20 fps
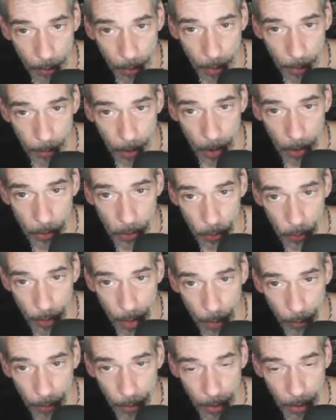and I'm going to do
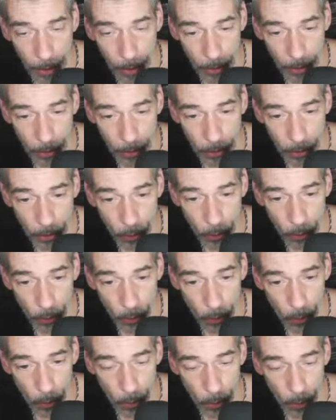that with any tools that
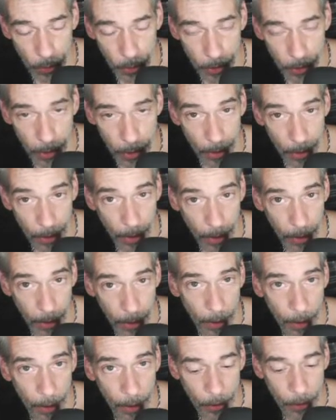I introduce
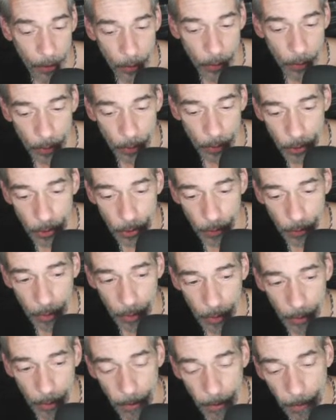to the
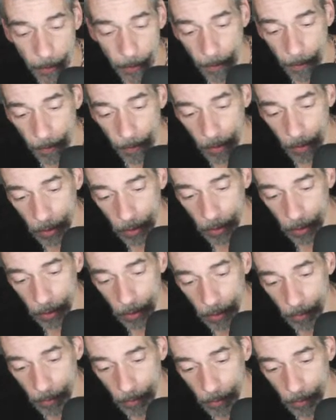
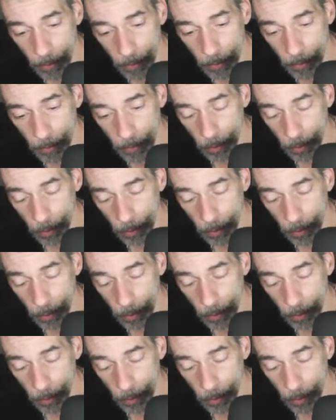process here.